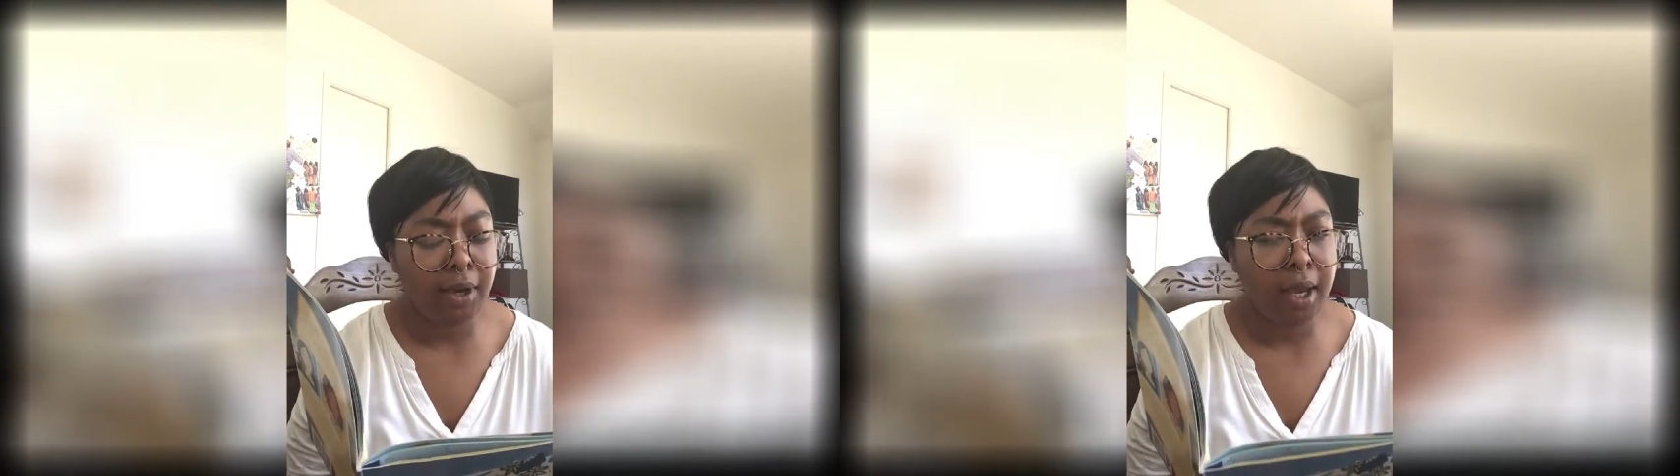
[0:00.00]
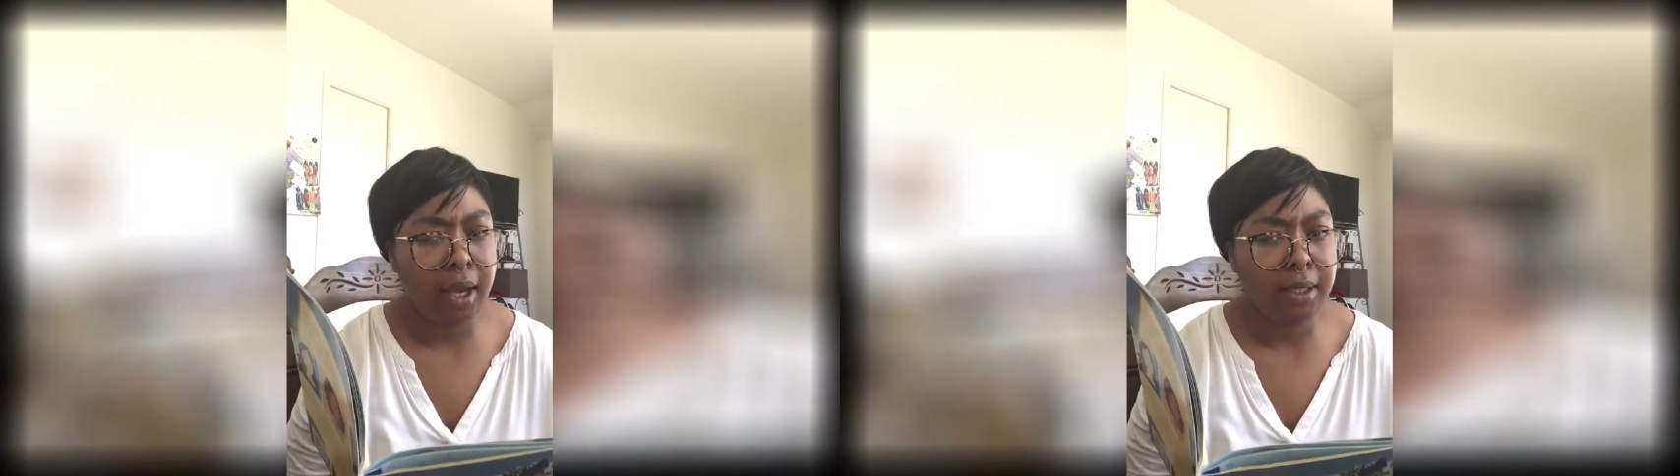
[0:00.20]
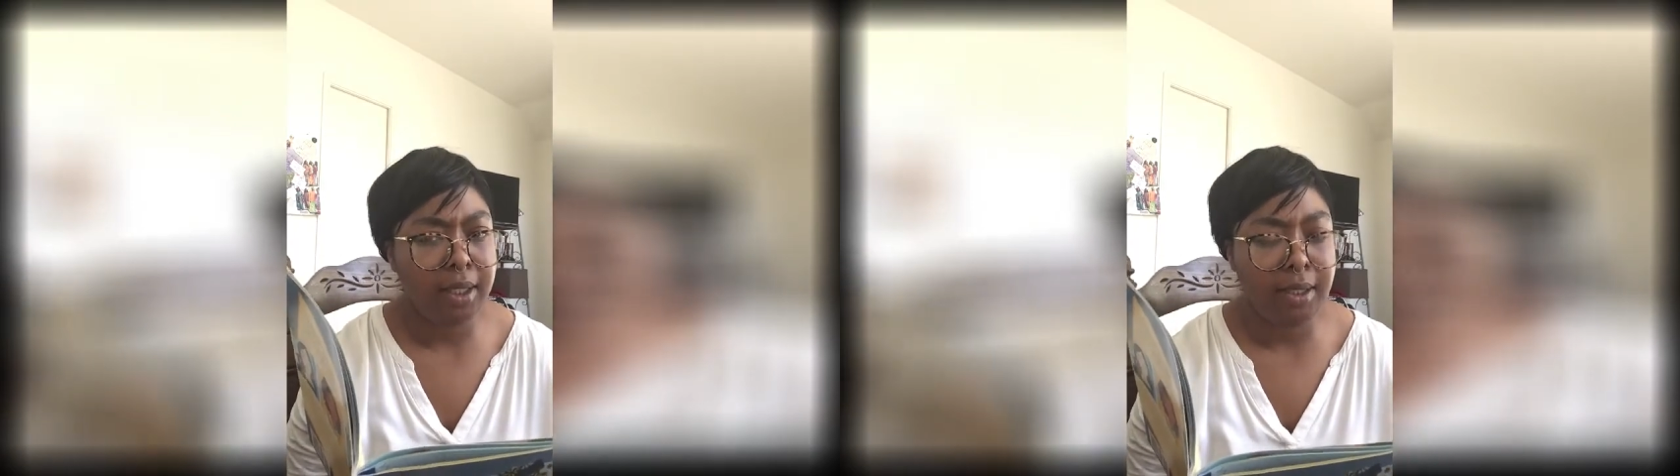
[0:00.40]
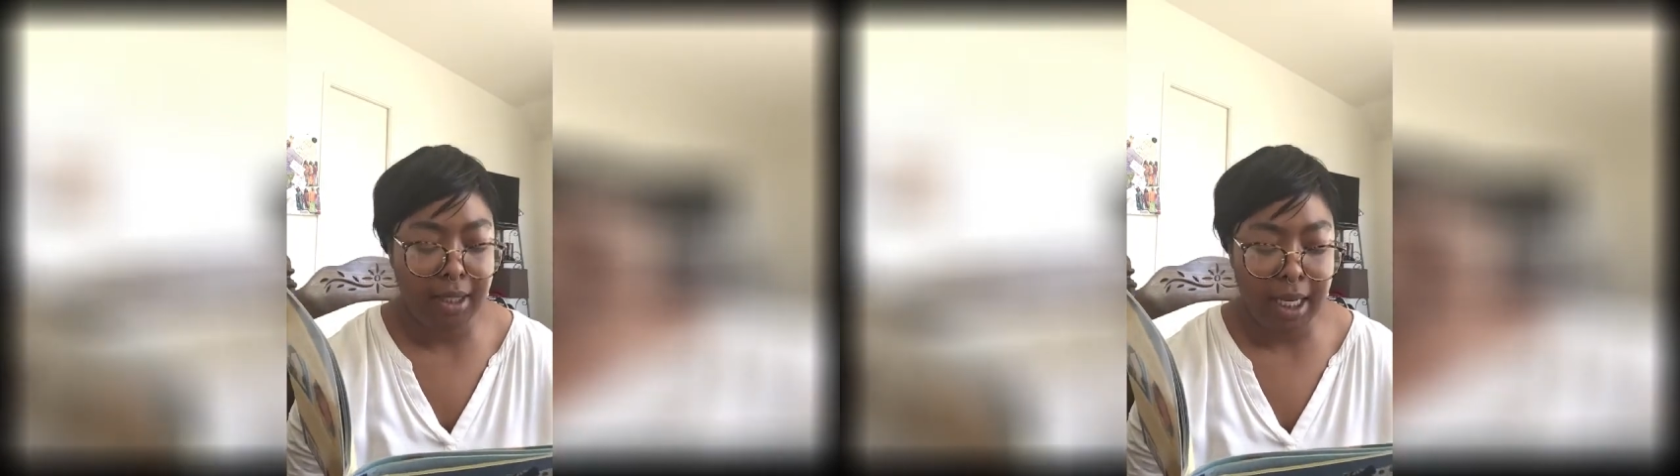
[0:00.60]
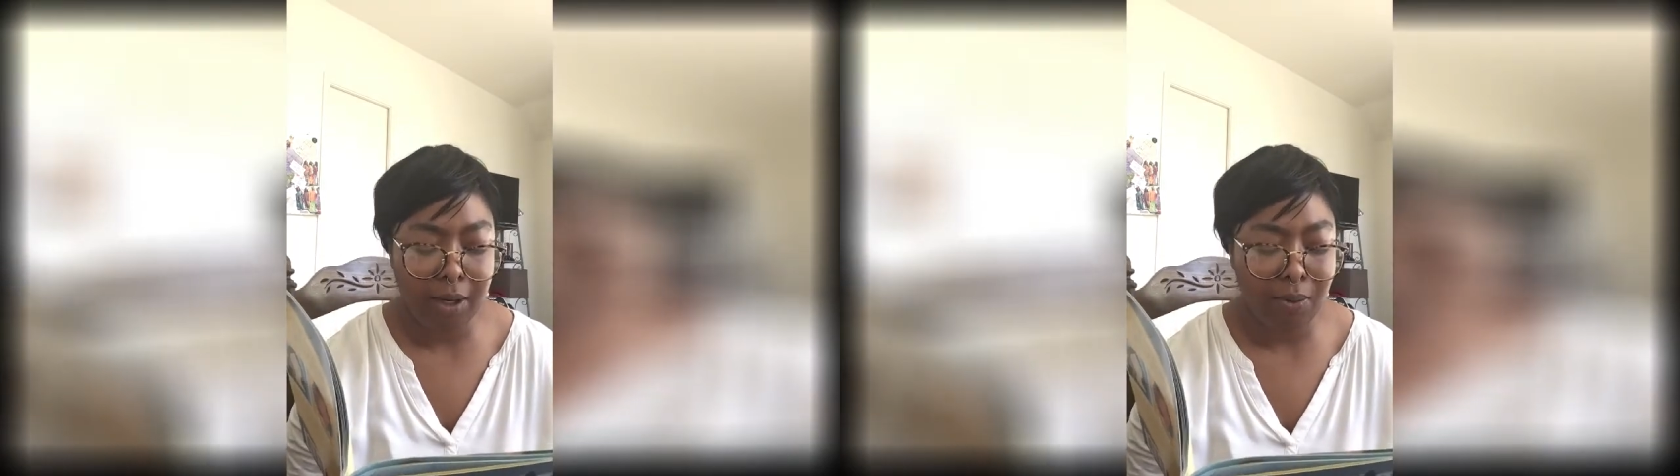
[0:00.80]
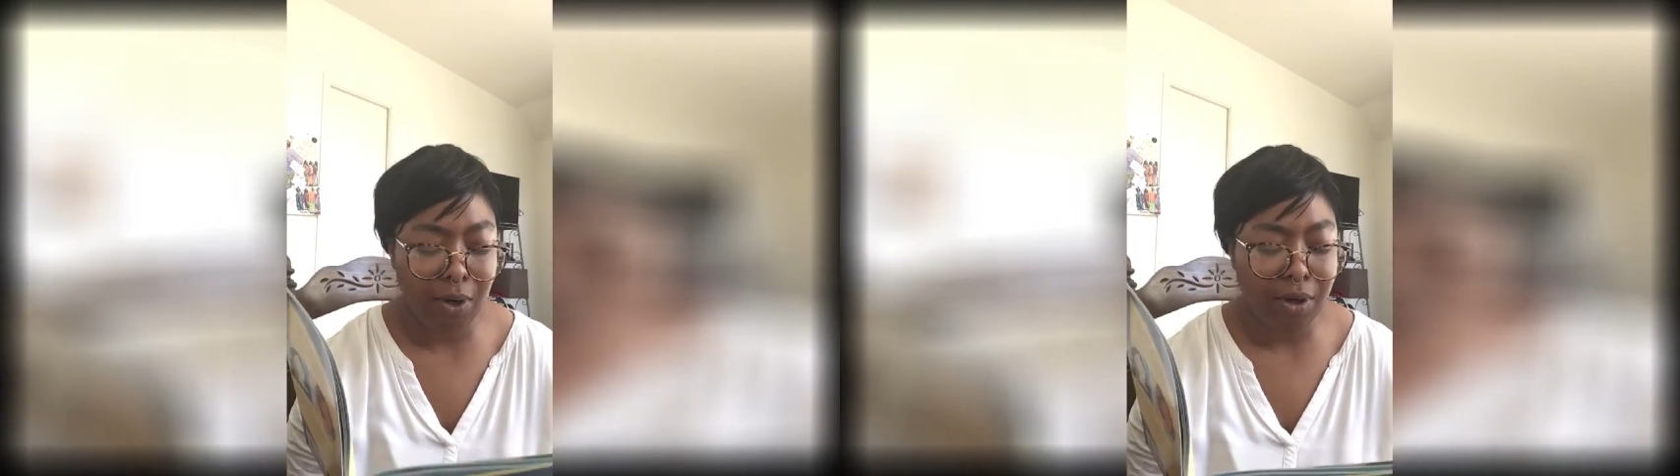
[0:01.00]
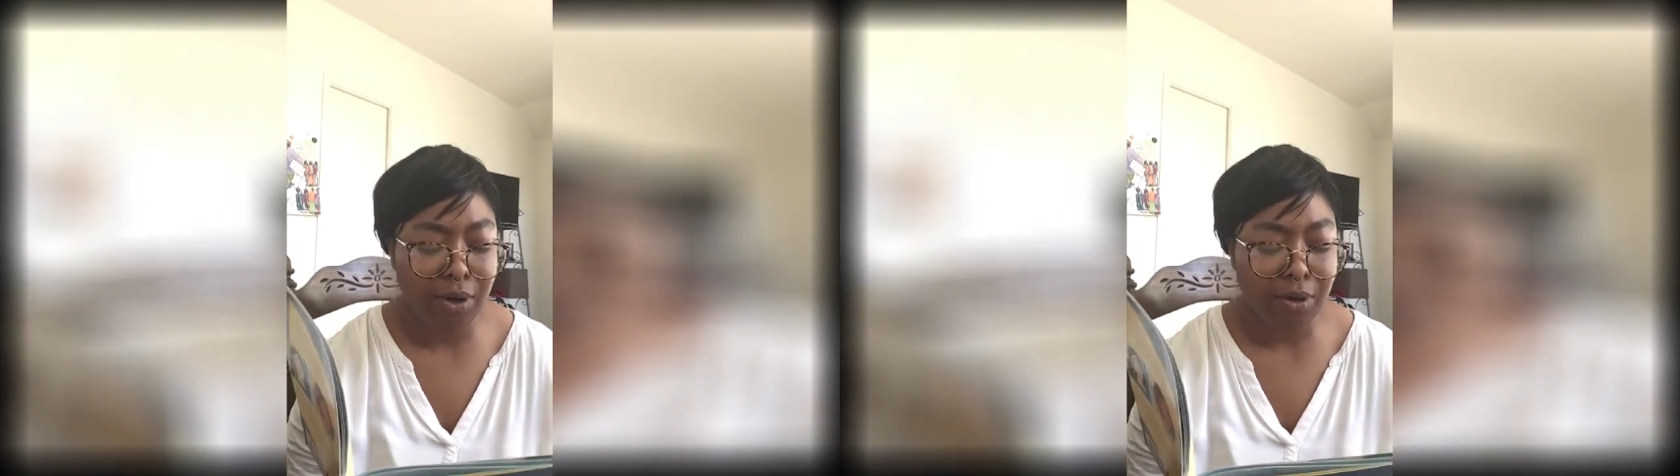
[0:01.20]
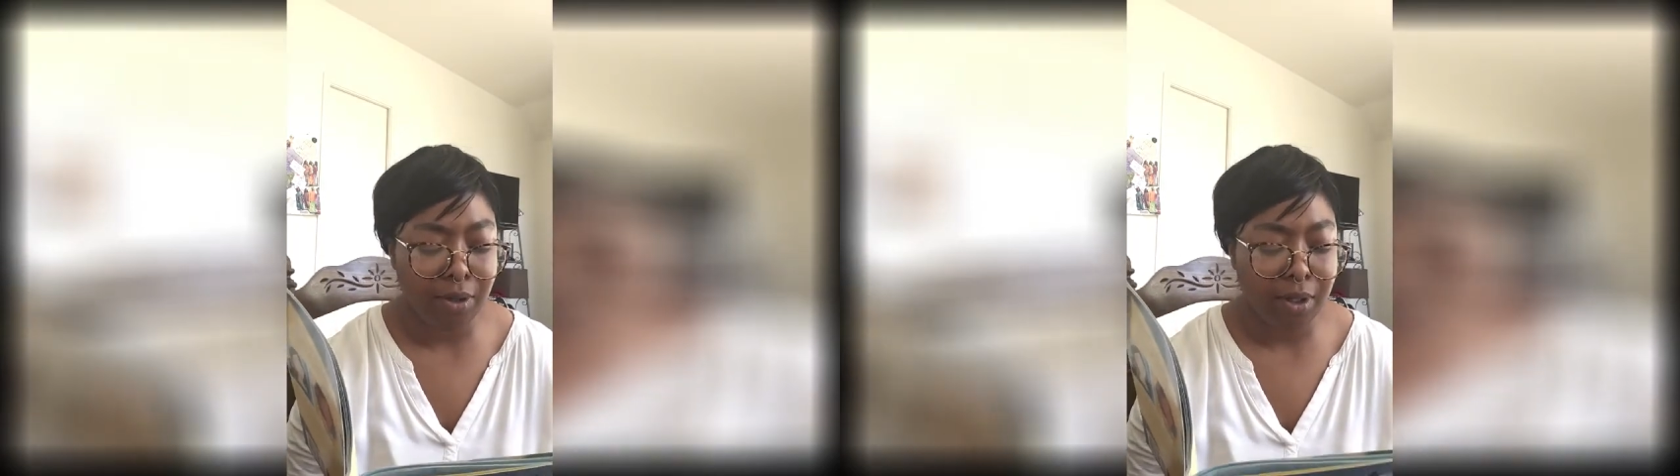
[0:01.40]
I didn't say a
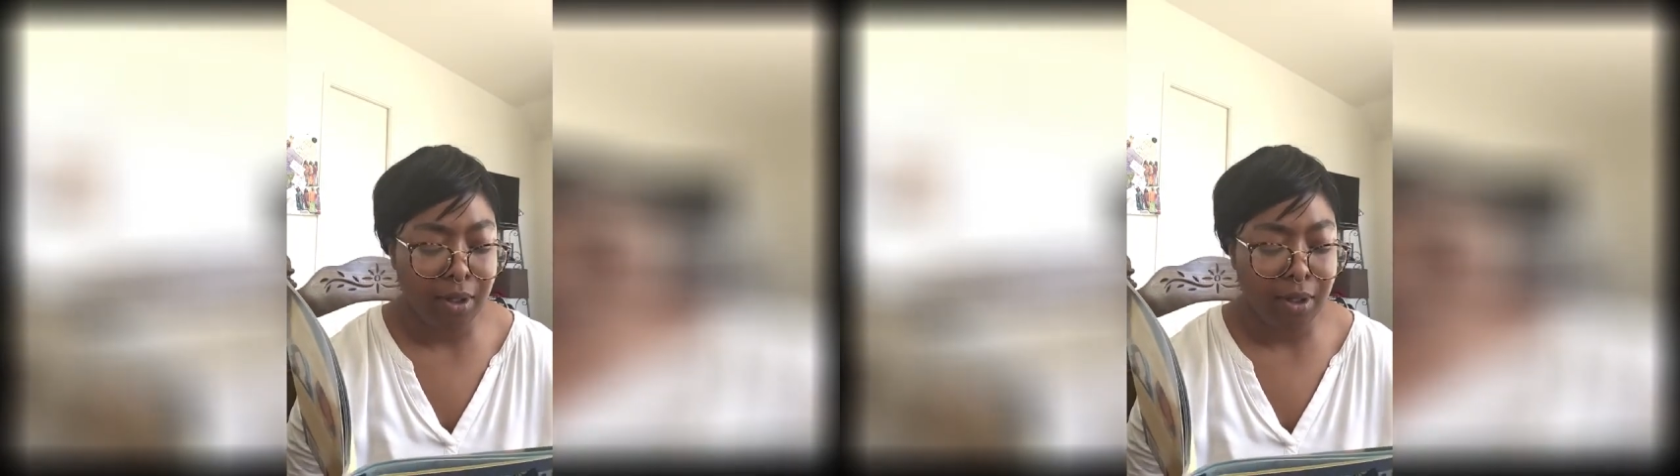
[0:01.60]
word.